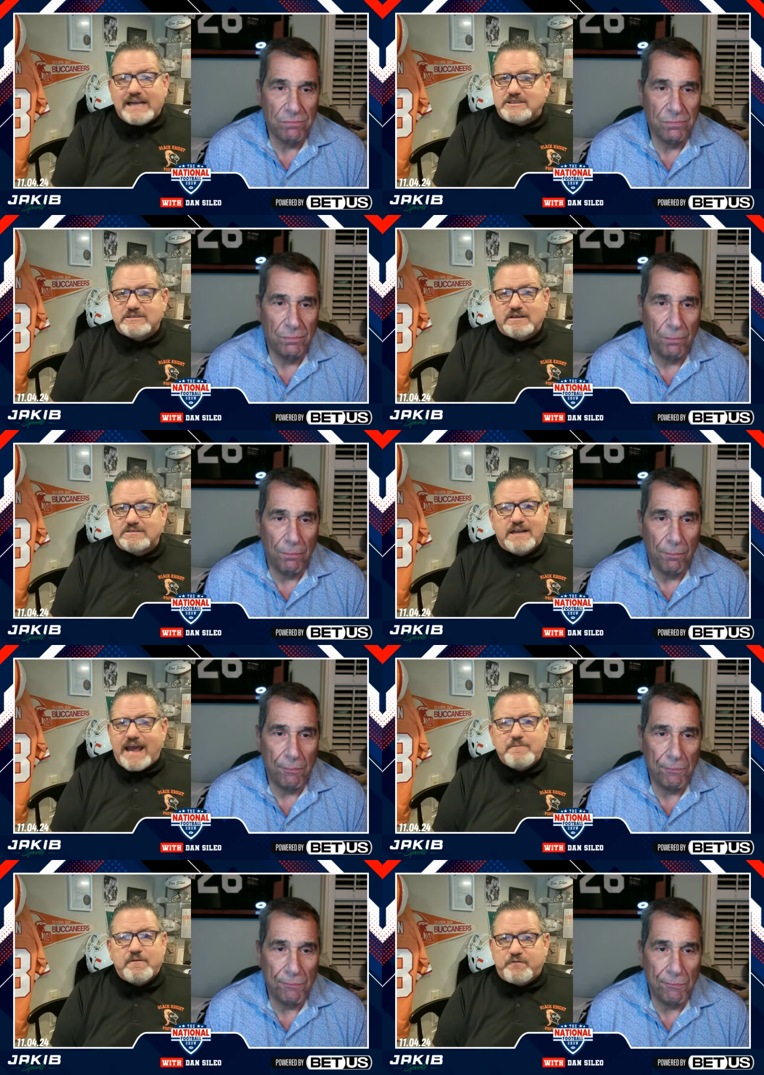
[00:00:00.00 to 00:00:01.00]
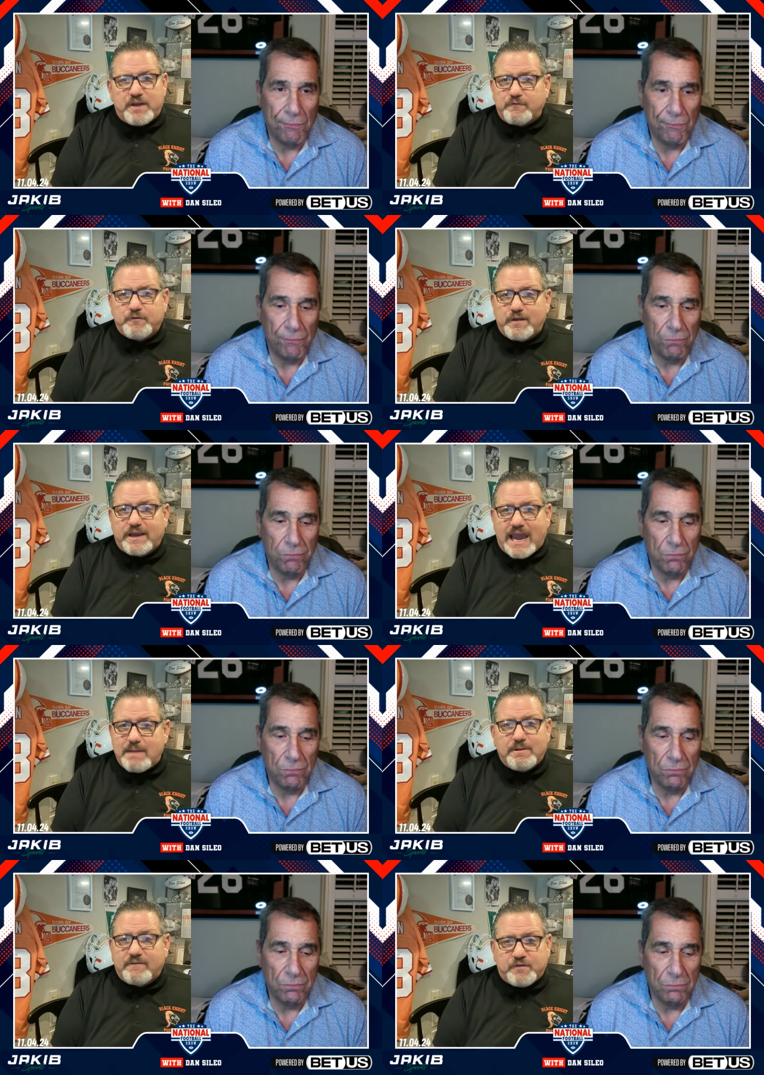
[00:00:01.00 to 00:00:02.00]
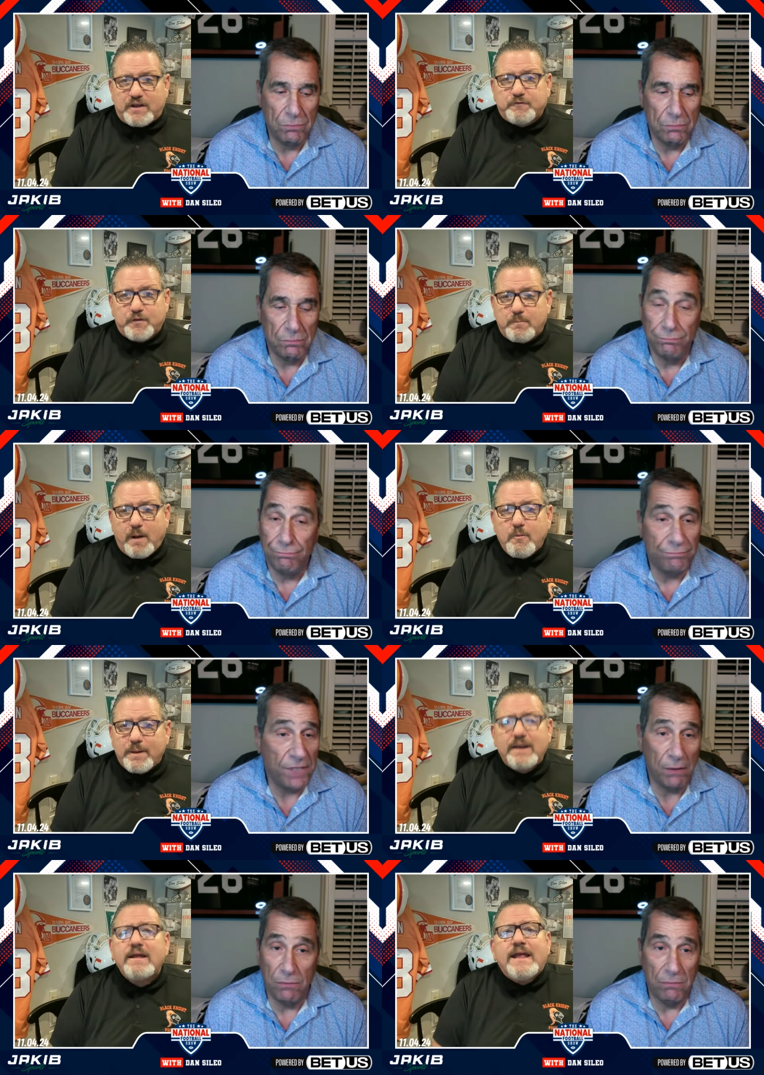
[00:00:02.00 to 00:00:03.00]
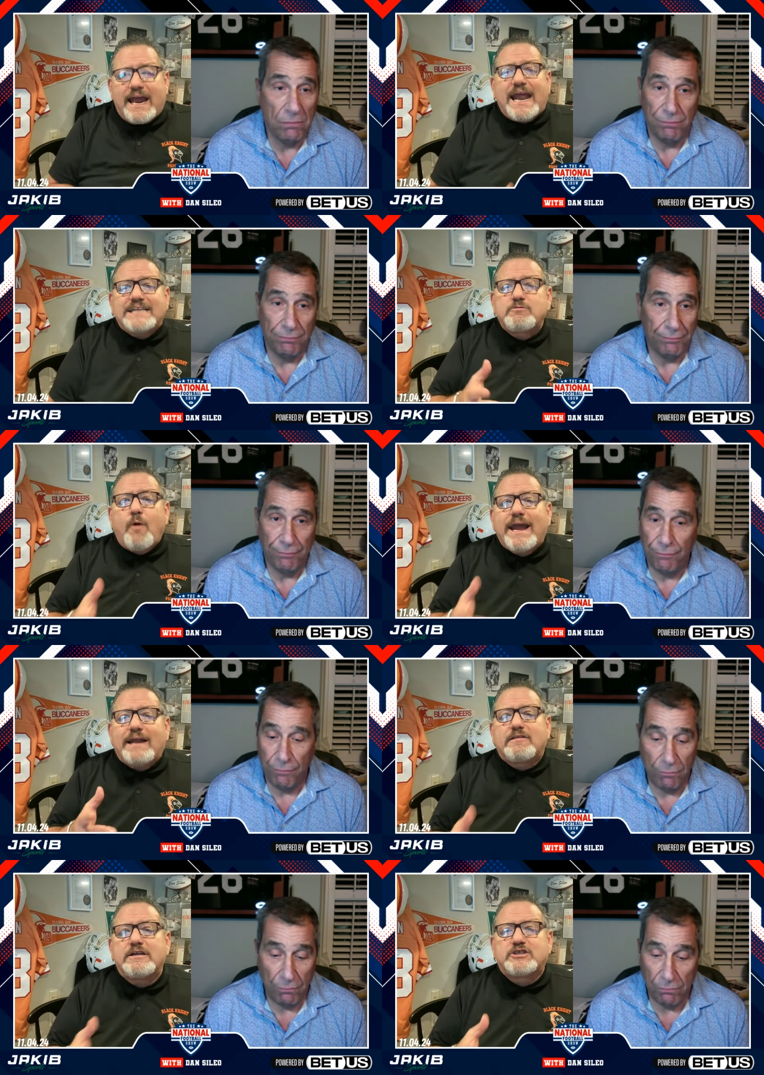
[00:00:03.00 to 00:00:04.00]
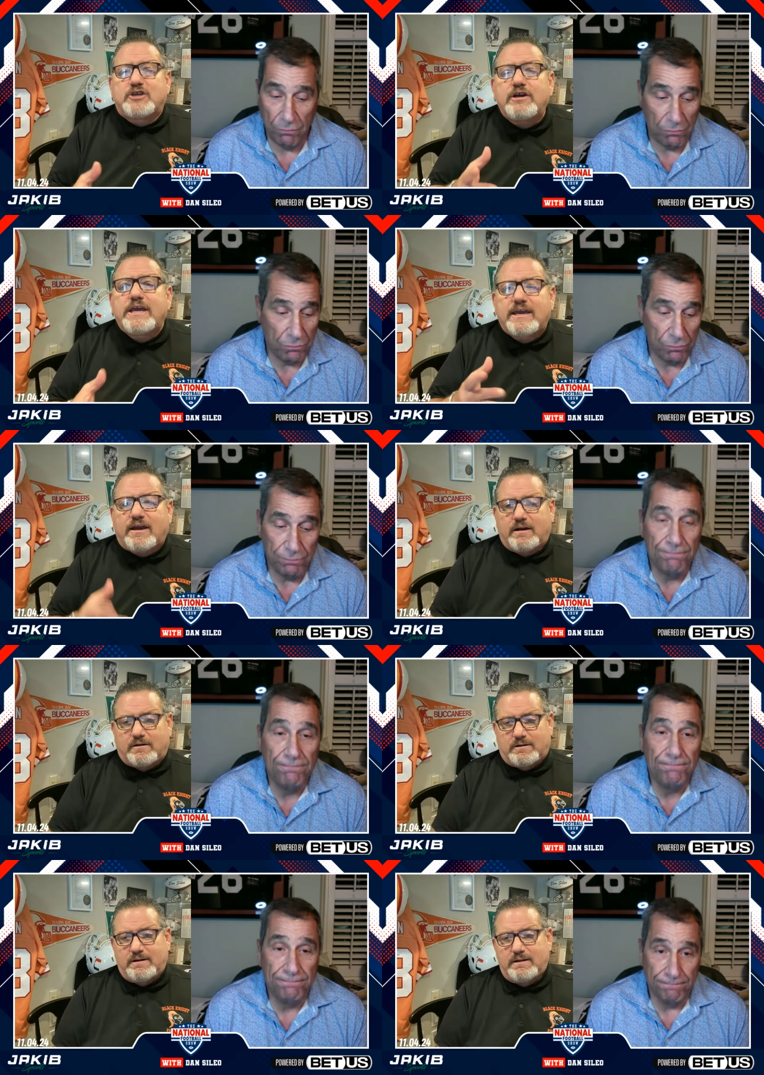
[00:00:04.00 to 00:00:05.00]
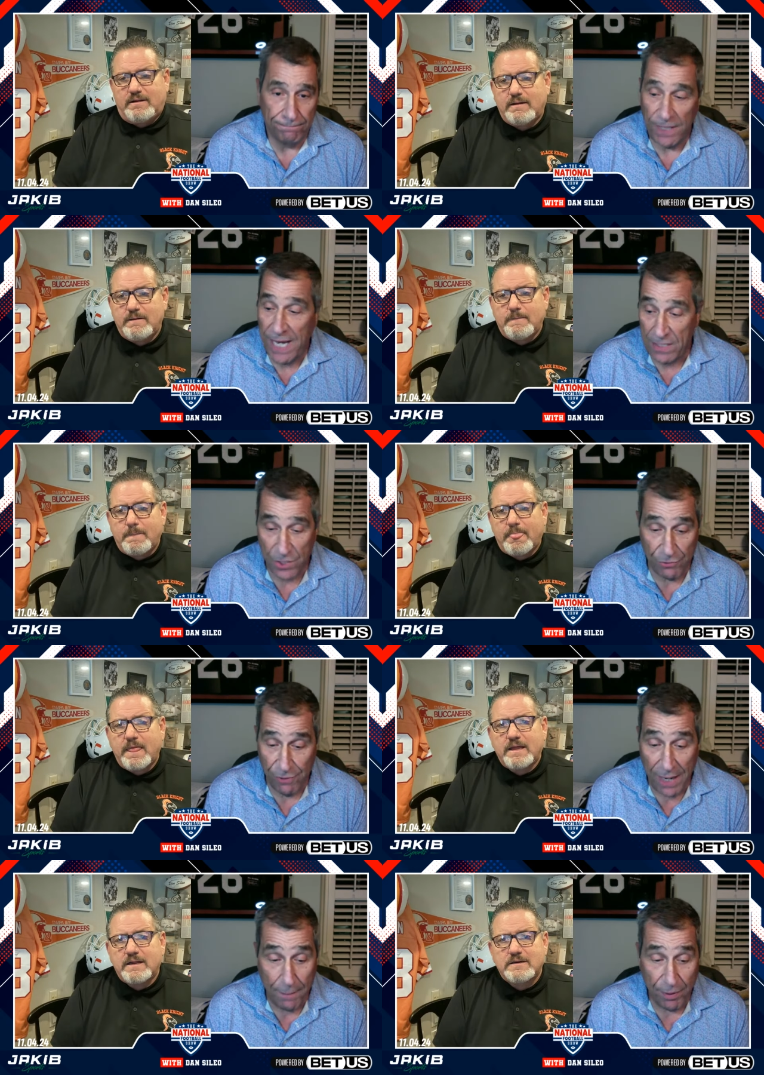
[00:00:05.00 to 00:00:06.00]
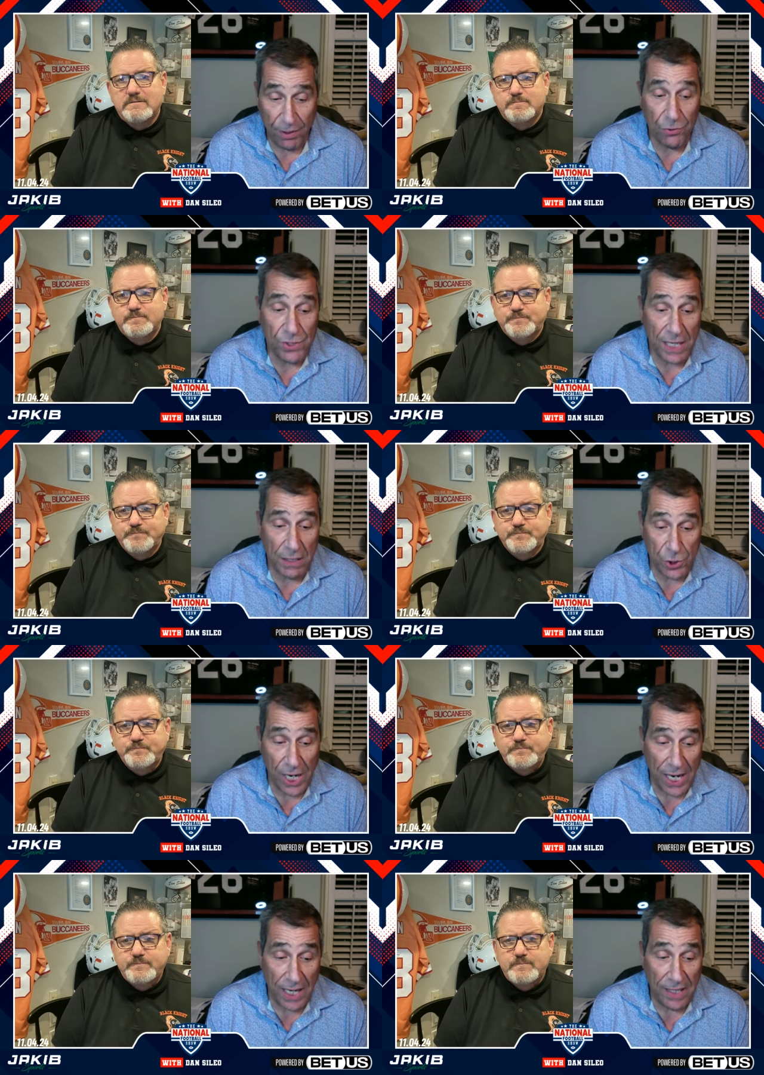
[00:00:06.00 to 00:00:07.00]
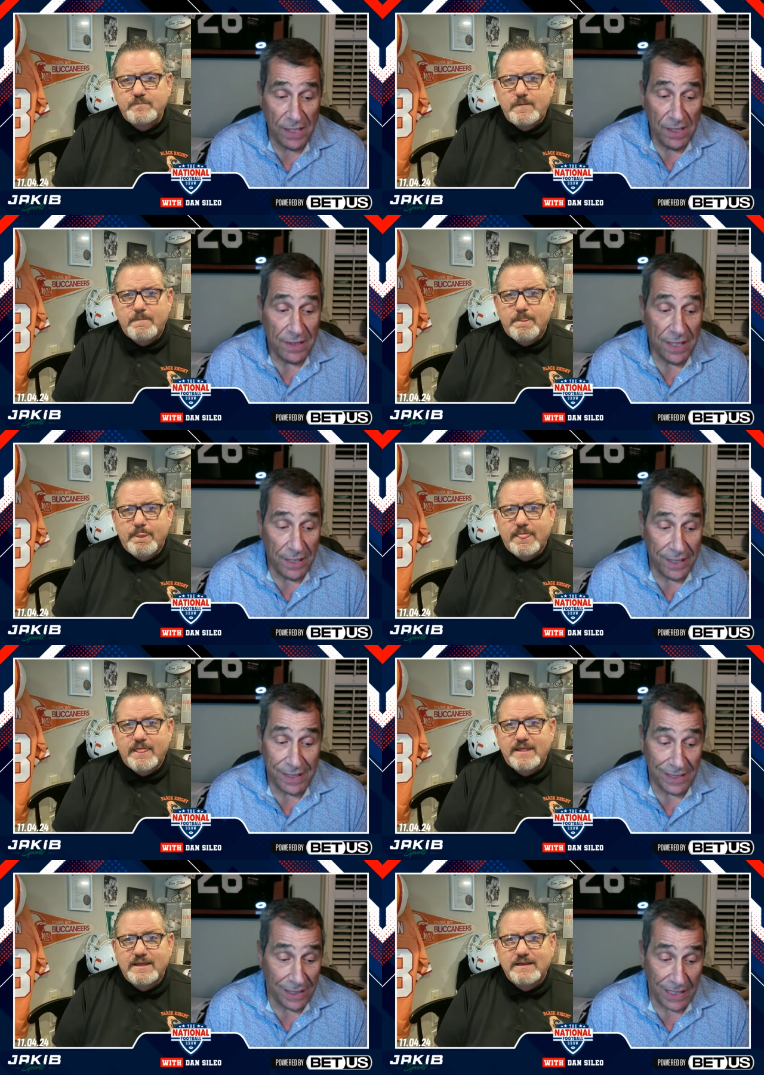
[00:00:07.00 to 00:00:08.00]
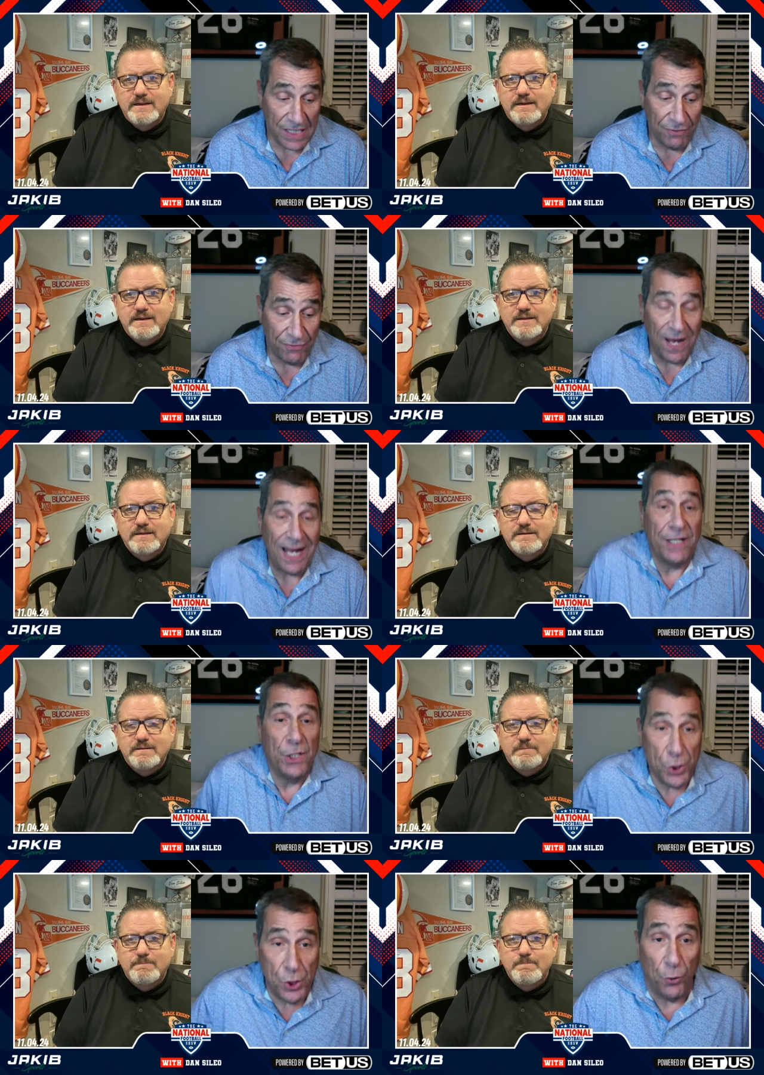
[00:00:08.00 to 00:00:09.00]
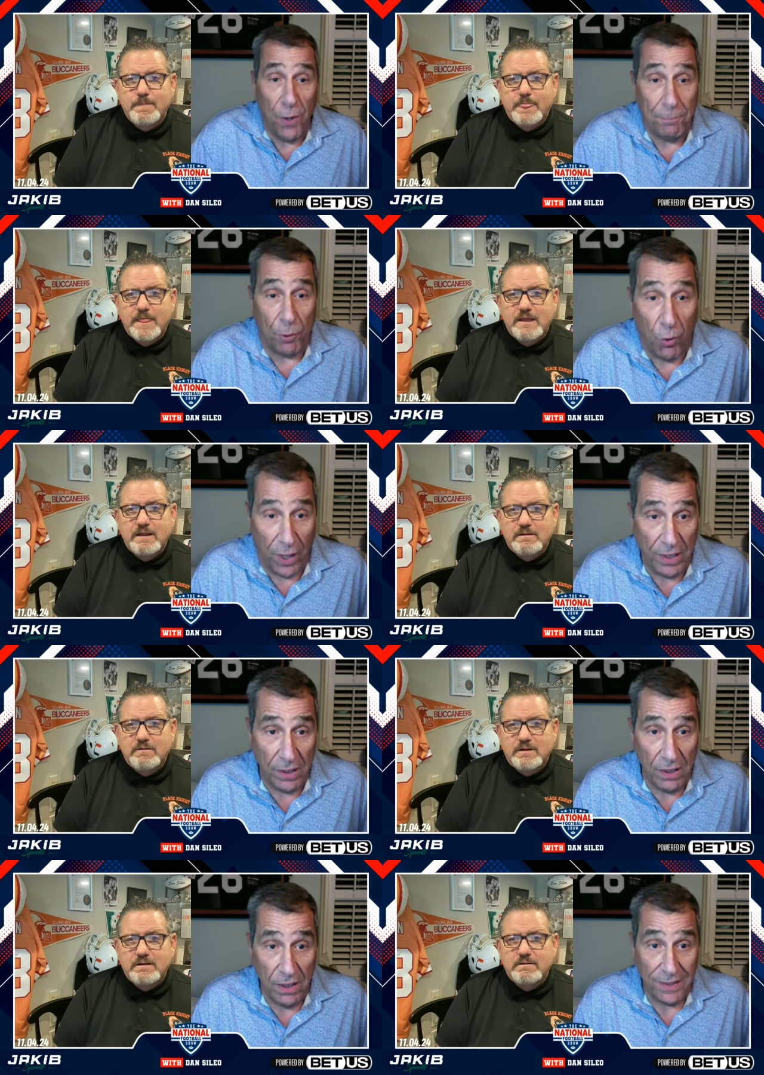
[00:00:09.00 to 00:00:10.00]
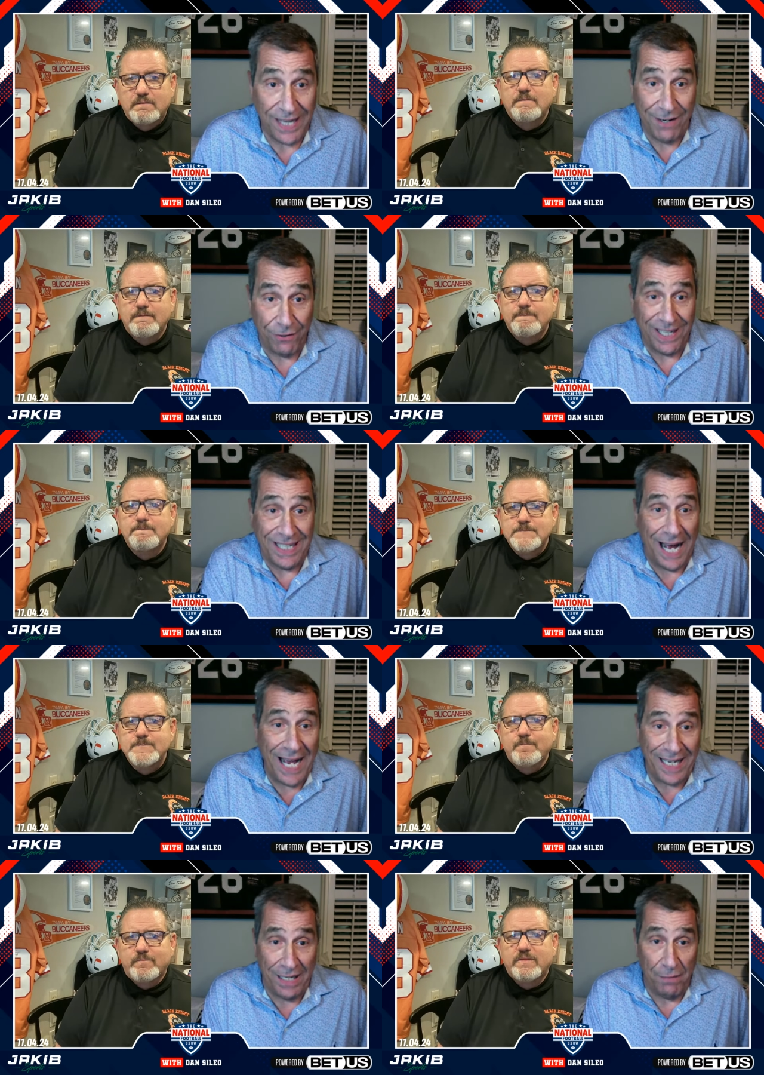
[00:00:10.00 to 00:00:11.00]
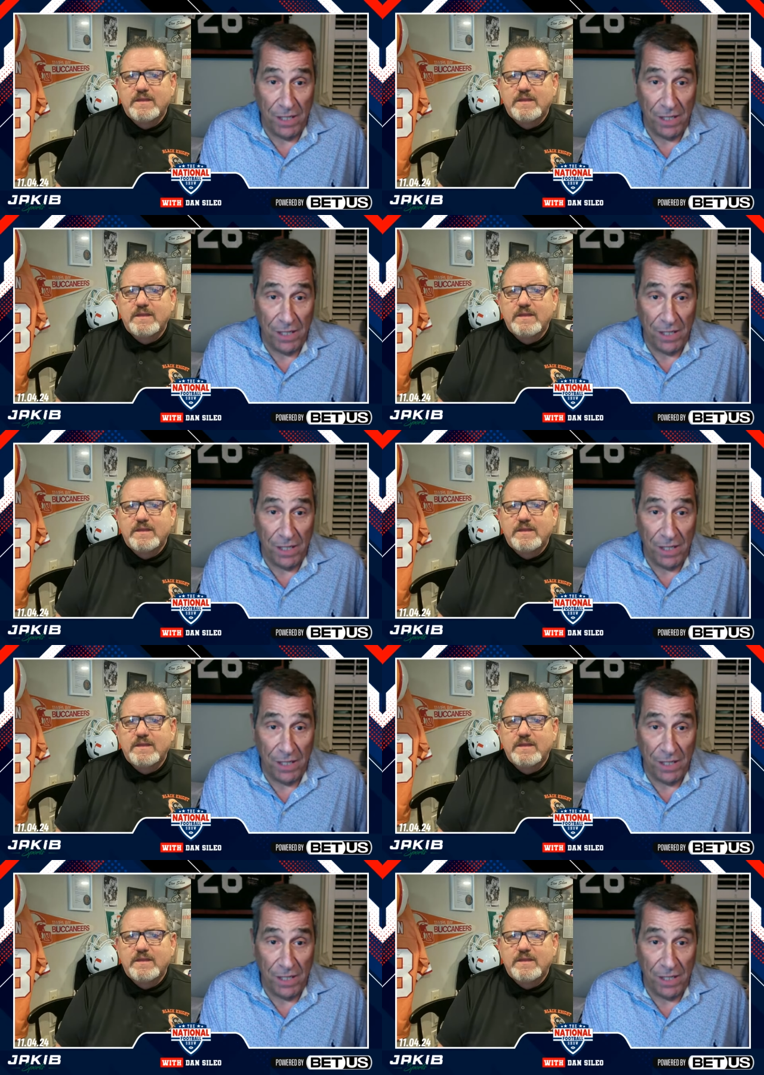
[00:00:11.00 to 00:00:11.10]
Speaker 1: just doesn't have a feel for the game and a feel for the moment. And that's why it looks cookie cutter.
Speaker 2: Yes, you're right. But you tell John that analytics are fine to a point. They are guiding